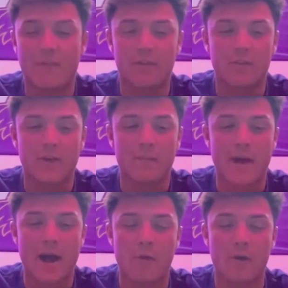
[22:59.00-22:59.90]
a great
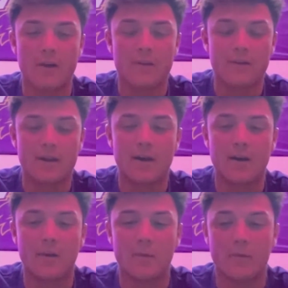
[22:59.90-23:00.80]
power,
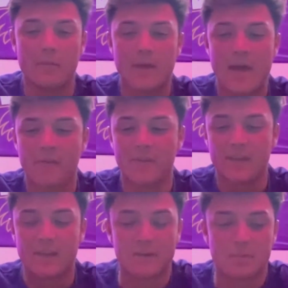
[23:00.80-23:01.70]
having the
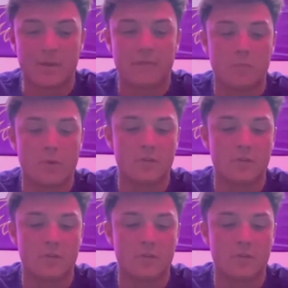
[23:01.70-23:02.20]
gift to play football and